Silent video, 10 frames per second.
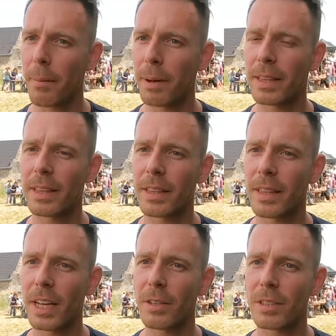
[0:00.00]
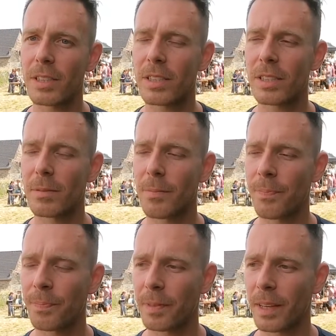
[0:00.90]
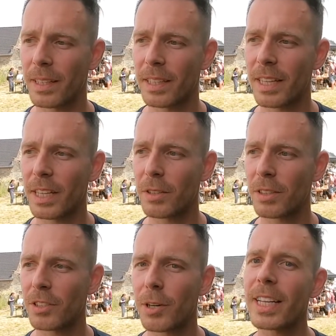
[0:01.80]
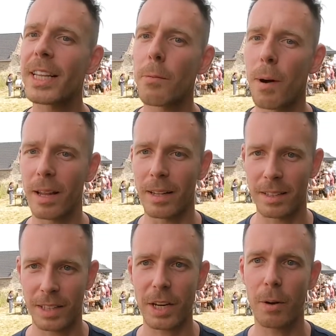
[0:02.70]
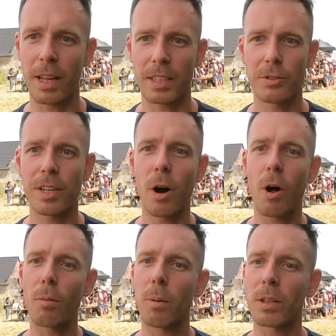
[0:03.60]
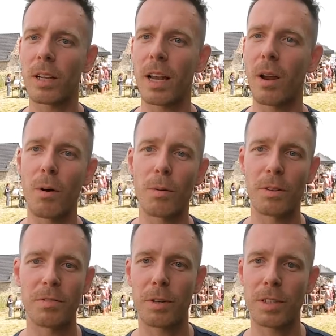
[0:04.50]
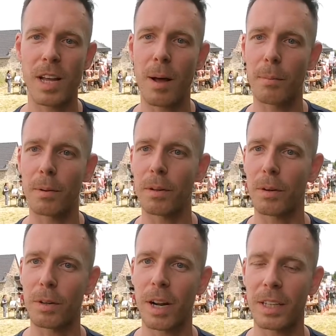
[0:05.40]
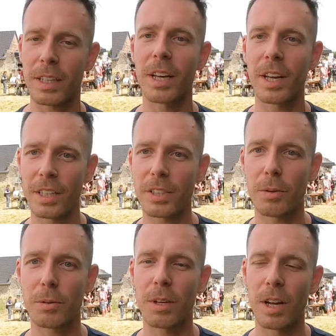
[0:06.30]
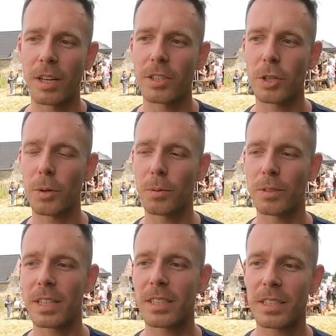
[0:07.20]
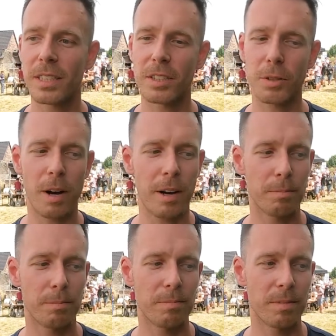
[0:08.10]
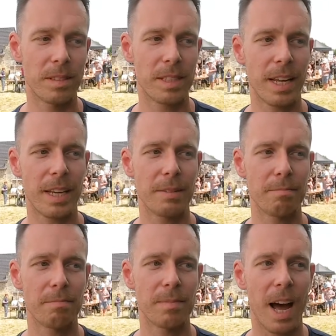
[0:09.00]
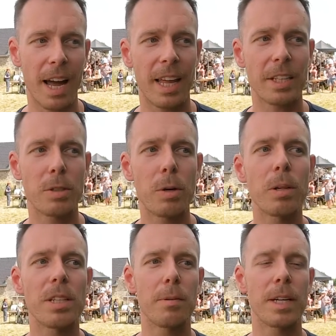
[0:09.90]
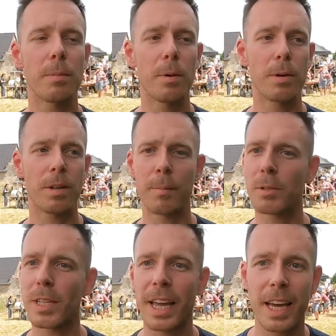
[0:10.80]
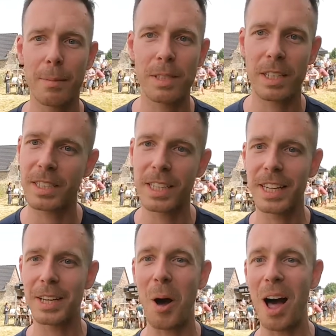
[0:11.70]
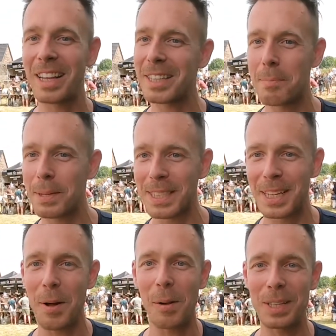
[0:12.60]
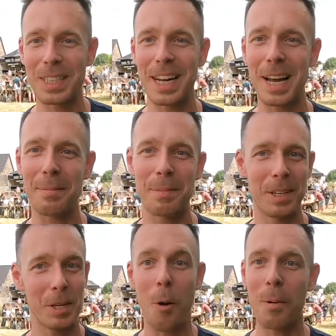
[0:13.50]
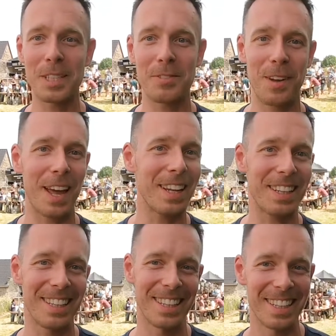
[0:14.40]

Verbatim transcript: but they don't they don't drink that well you know like drink whole bottle alone for example or like so so that's so i say i like to cultivate more i'm not saying i'm succeeding 100% all the time you always fail